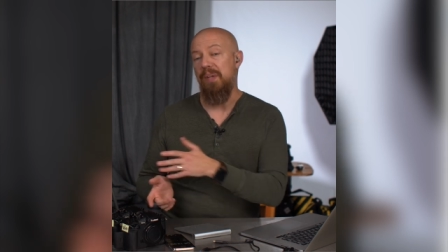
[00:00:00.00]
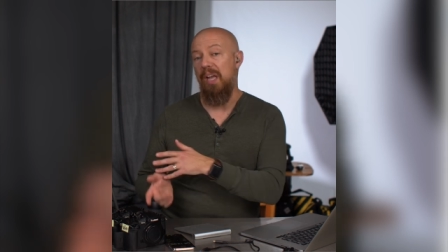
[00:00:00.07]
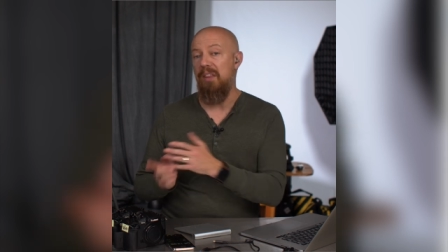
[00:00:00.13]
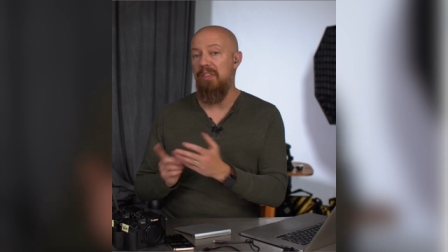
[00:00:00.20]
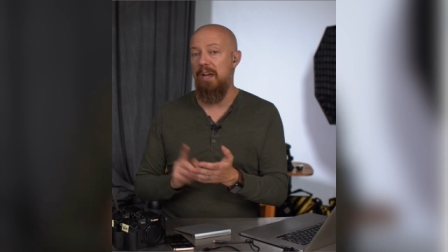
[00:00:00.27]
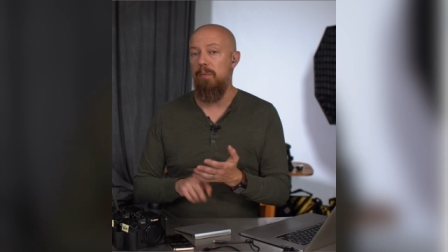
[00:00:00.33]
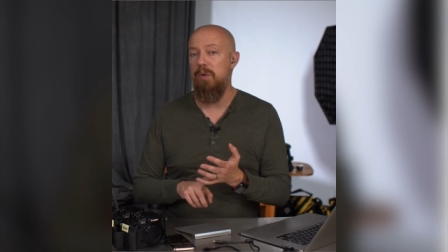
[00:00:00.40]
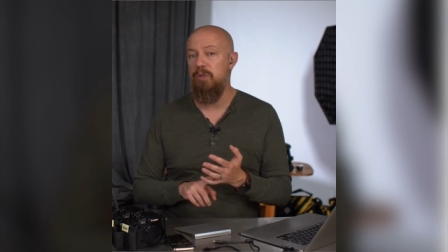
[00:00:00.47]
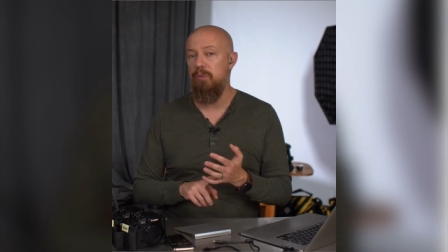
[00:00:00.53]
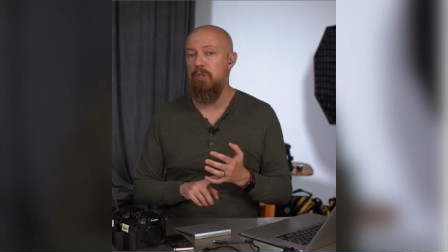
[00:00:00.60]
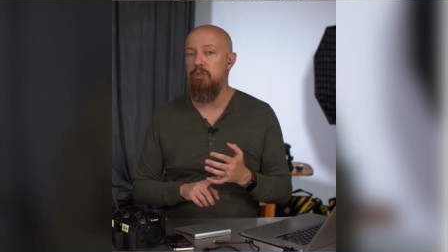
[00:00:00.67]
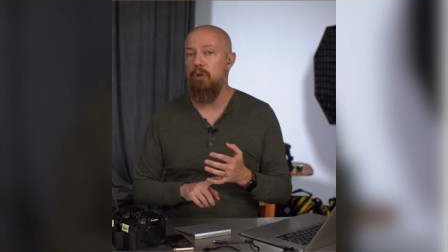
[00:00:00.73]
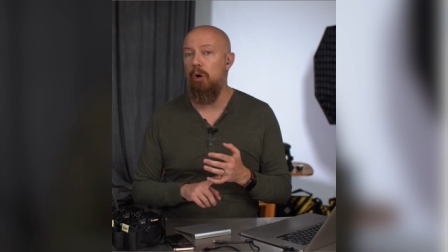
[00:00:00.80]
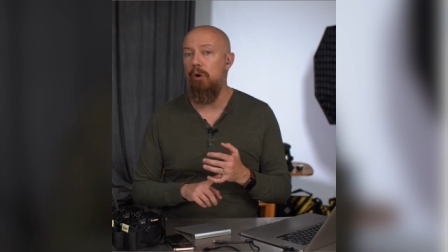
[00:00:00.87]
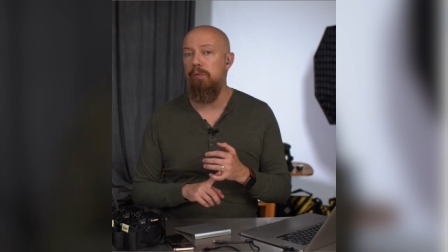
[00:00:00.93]
Then we
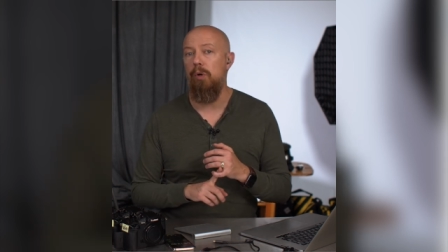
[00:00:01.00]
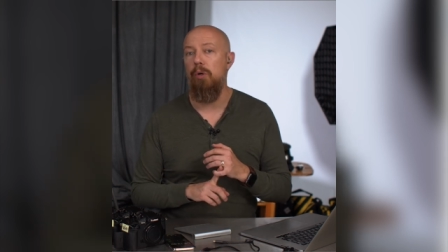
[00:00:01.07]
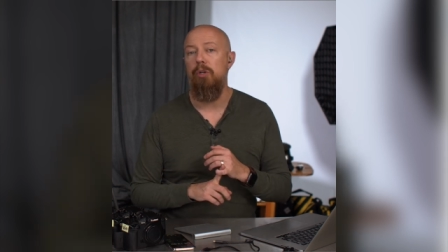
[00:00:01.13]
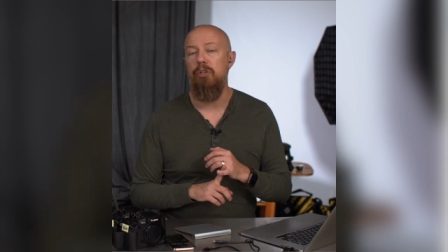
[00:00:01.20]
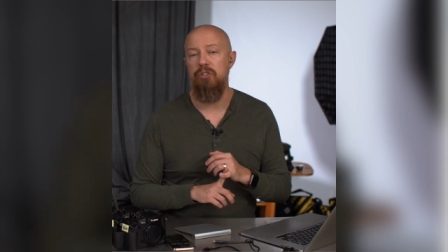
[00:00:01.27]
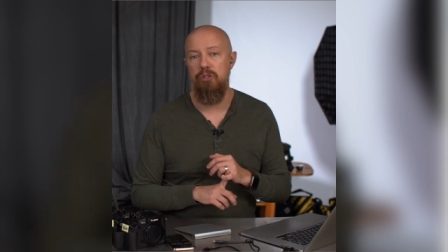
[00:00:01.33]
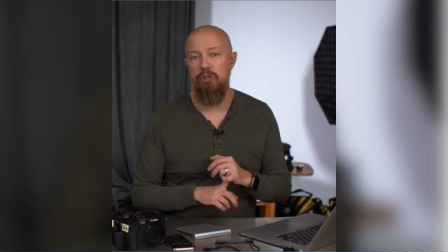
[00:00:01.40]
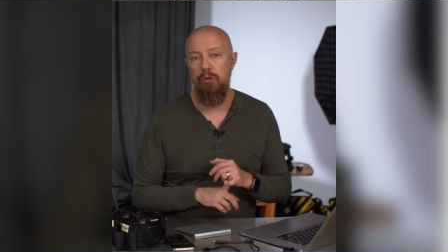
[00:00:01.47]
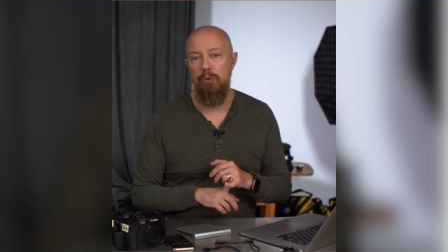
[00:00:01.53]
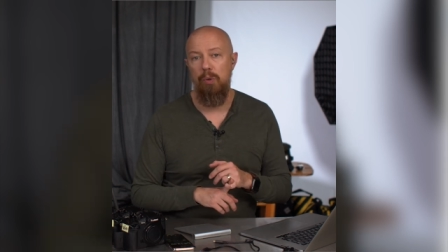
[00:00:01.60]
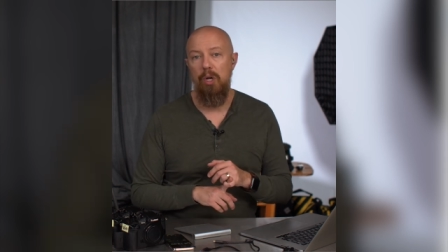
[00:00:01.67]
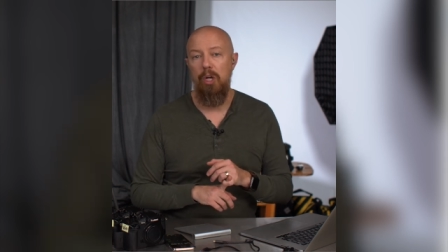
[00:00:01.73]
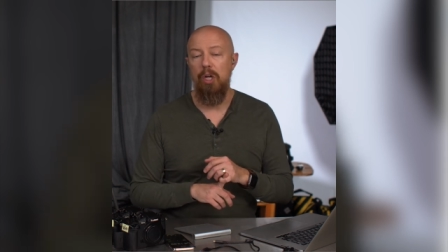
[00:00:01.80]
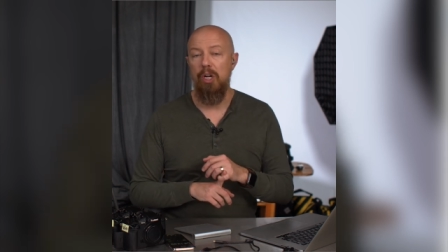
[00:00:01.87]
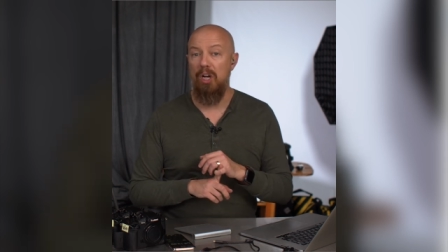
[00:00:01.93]
switched over to
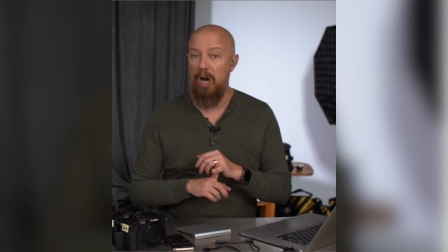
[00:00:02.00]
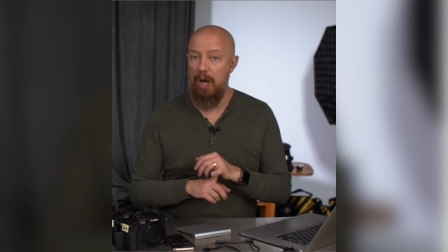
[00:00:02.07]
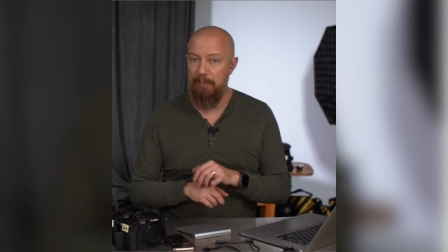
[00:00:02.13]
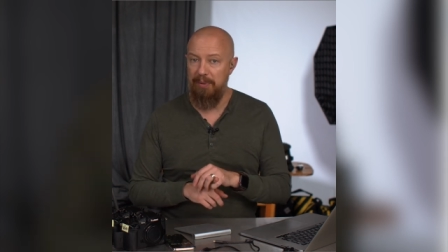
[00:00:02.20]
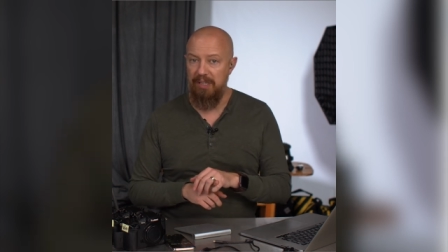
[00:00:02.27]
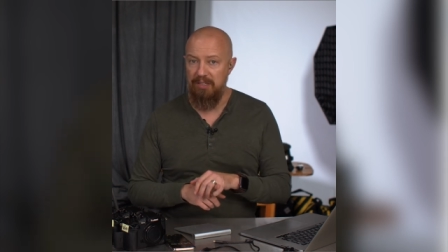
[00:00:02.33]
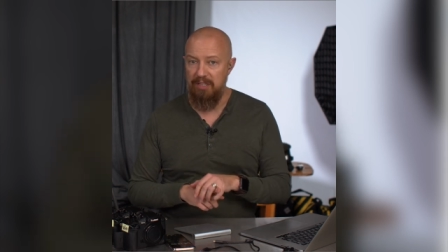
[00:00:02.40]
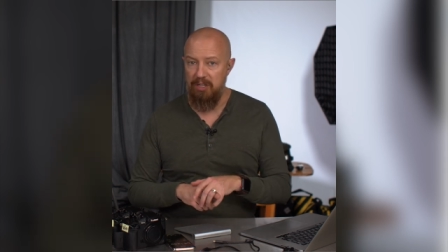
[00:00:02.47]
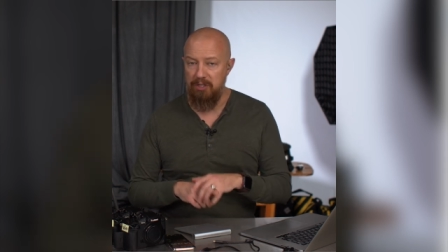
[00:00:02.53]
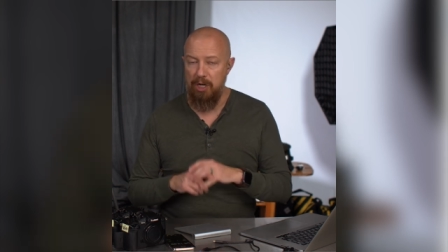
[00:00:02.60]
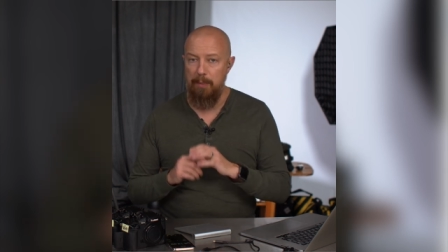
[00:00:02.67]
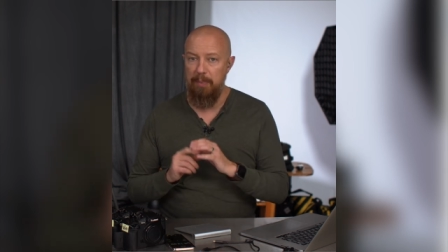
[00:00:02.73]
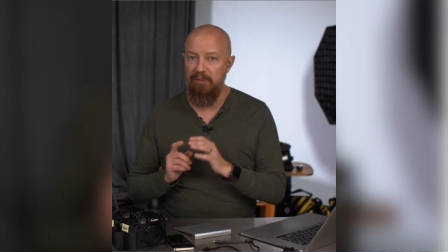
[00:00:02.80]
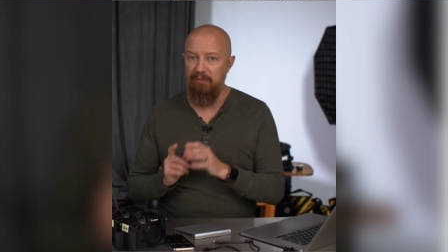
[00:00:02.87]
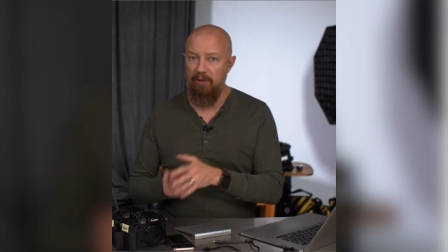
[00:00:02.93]
copying test,
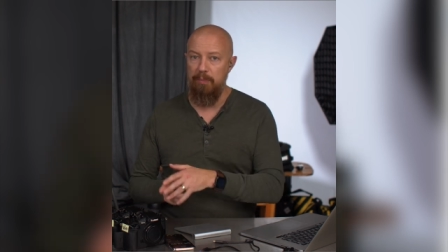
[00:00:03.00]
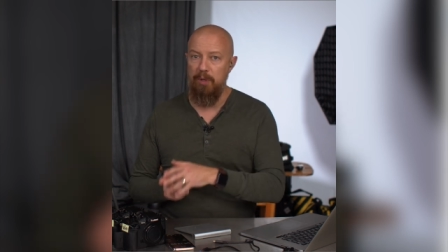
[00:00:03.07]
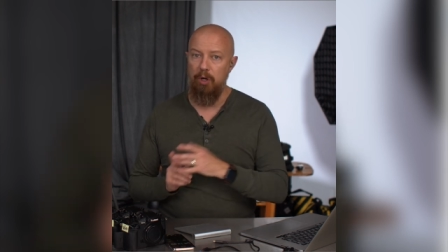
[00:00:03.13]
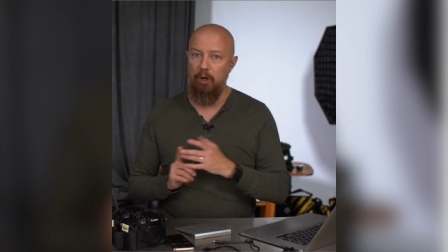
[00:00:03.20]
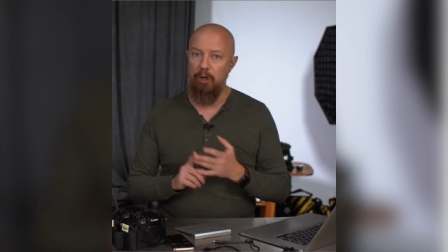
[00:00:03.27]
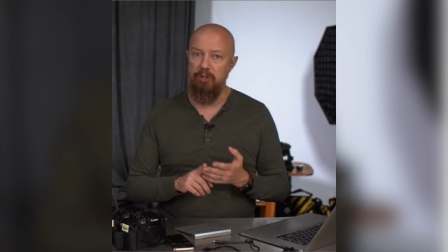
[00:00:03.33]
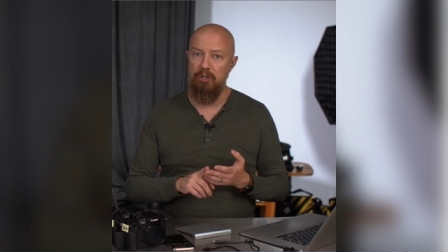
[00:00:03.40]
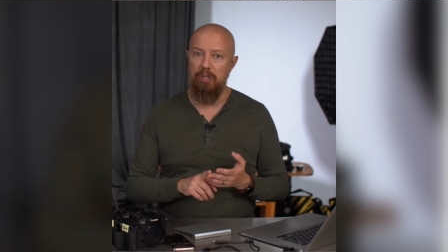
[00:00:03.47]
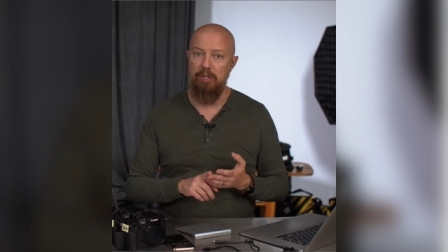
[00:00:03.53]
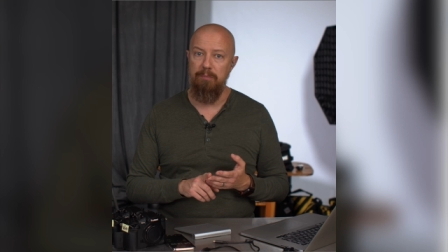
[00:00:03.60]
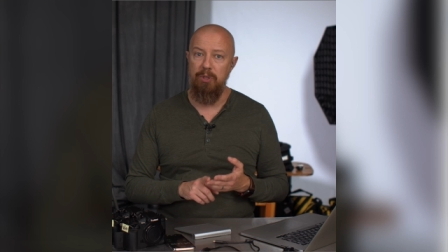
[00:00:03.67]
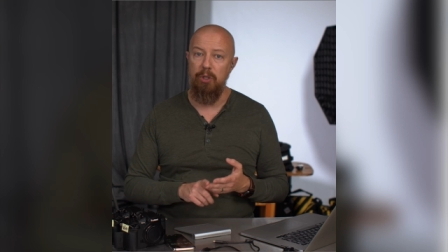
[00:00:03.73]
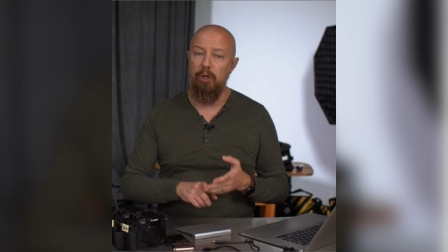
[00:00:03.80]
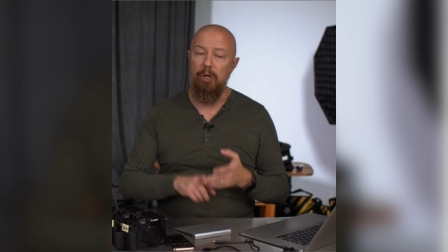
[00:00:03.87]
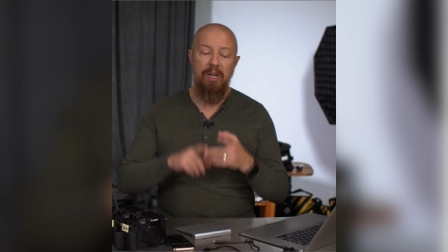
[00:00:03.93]
copying from the card to the
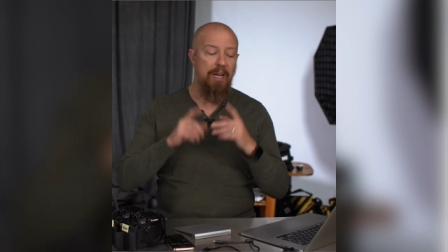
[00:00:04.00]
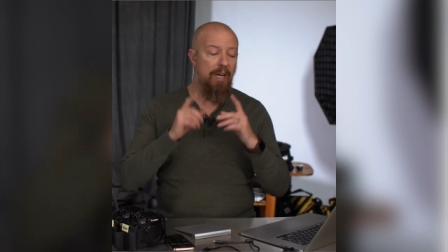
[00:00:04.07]
computer.